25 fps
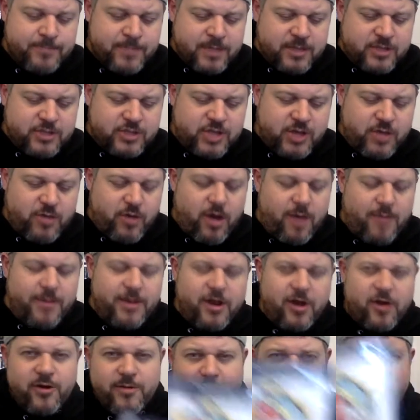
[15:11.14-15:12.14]
do you know what? I mean,
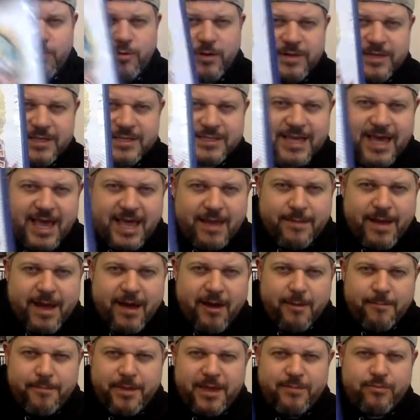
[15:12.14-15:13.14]
I remember when this came
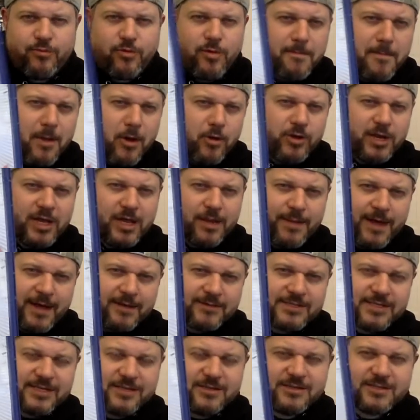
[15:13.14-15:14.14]
out and people were moaning
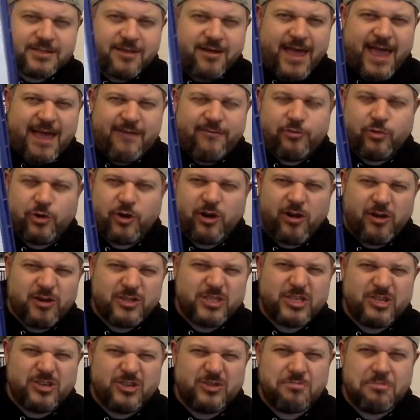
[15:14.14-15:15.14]
about it because, like, everyone
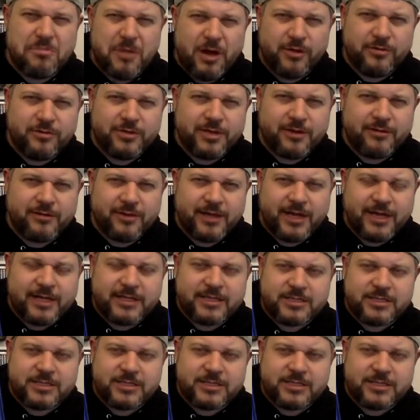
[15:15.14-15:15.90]
likes a good moan, don't they?